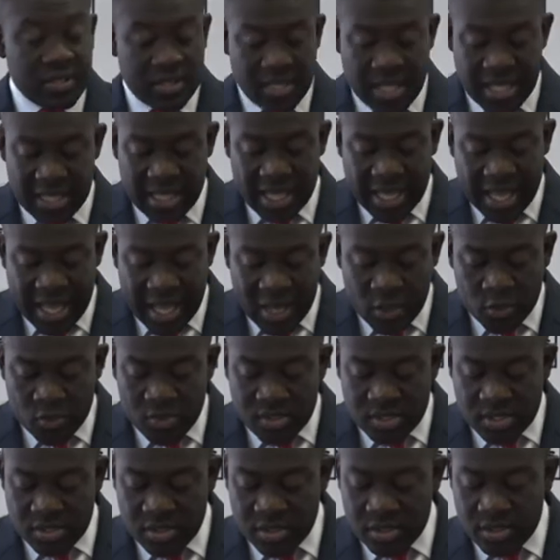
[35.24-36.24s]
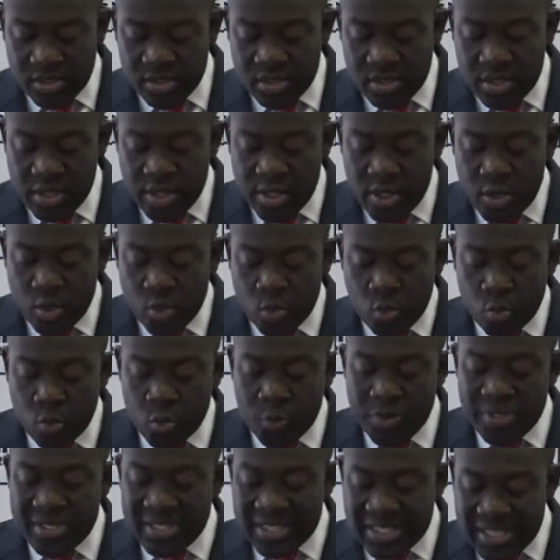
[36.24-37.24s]
and the council
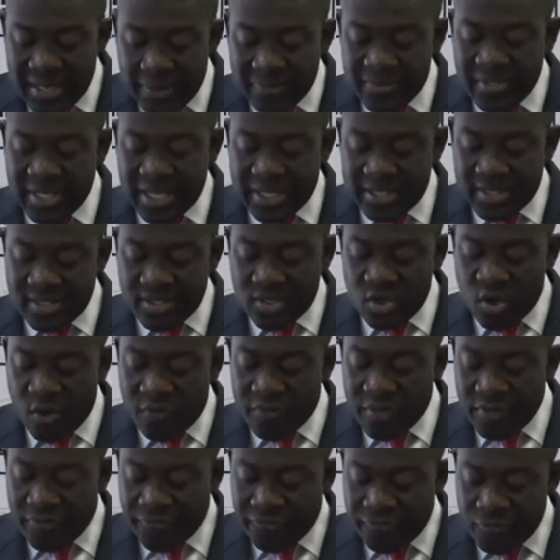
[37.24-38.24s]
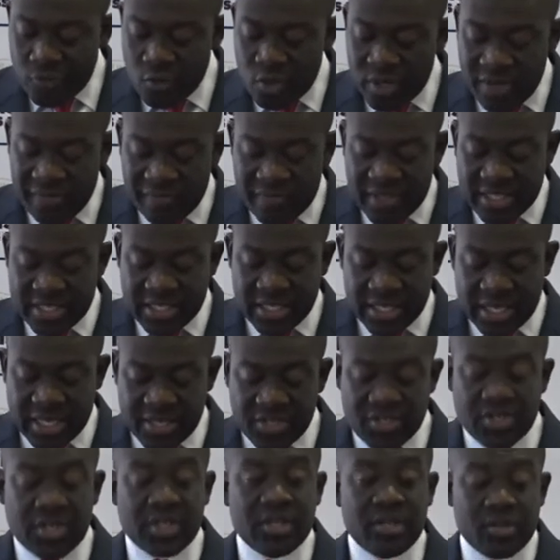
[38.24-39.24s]
will be subjects of the full
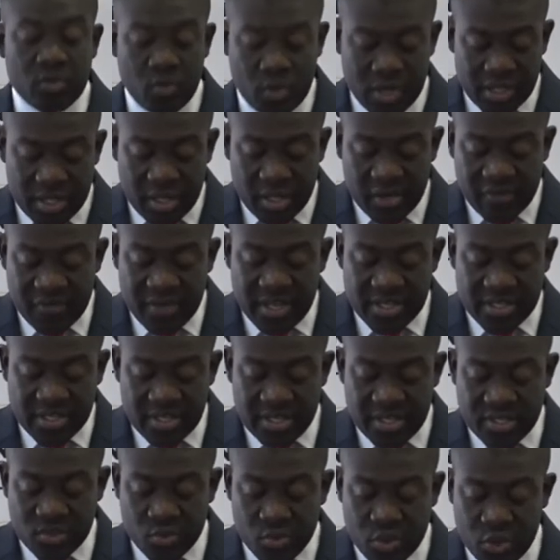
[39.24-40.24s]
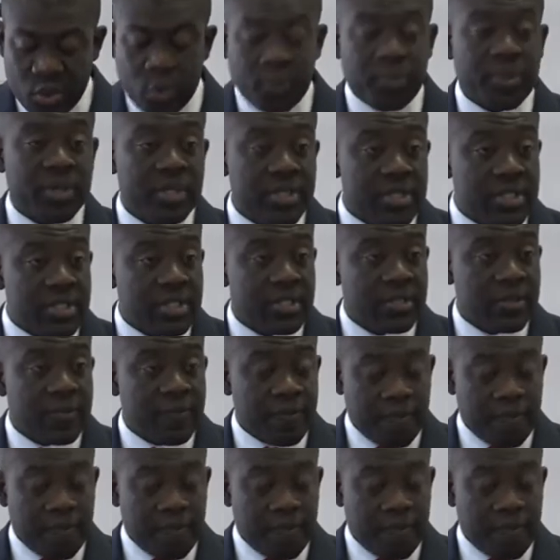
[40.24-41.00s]
investigation when the university is reopened,